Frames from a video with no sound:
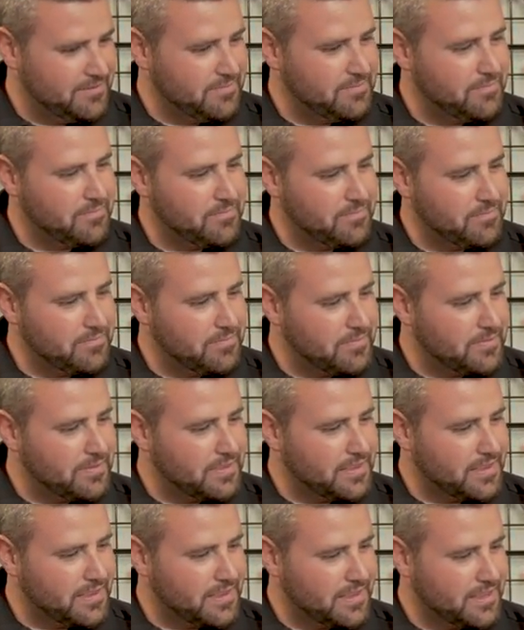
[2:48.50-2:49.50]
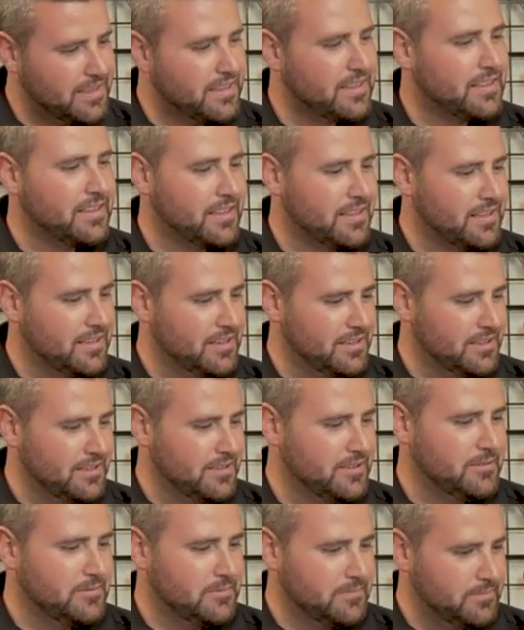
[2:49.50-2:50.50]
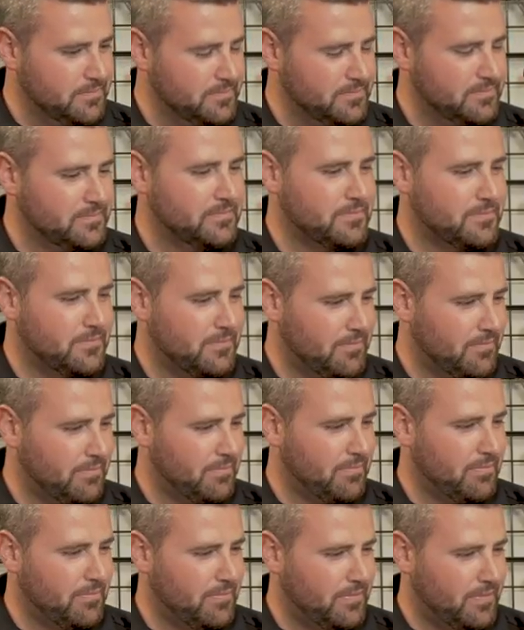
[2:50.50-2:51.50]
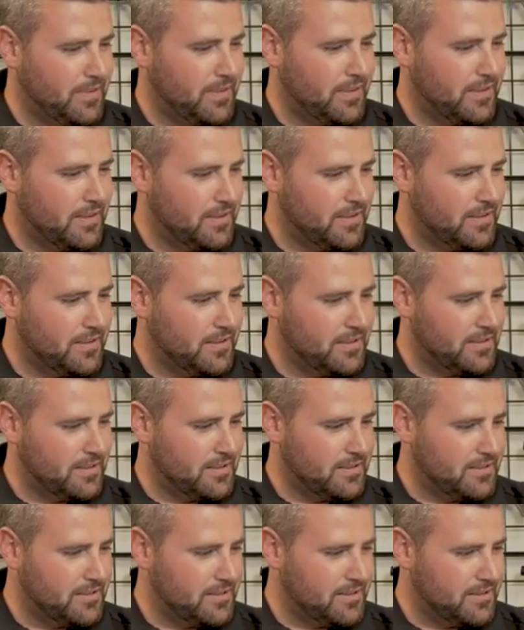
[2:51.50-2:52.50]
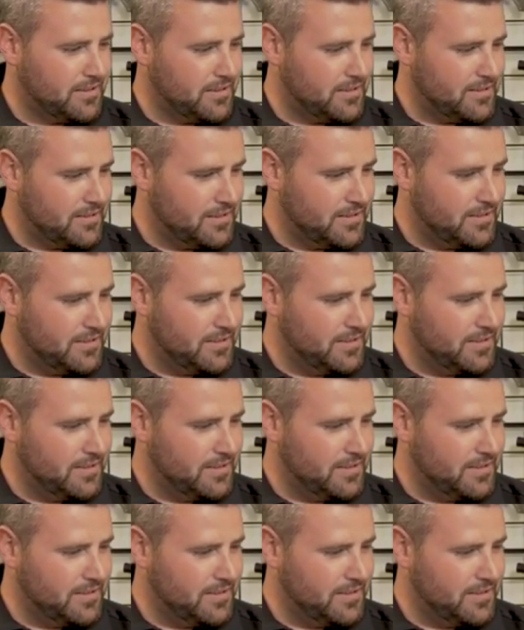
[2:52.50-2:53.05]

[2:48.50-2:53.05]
No words are spoken by the person on screen.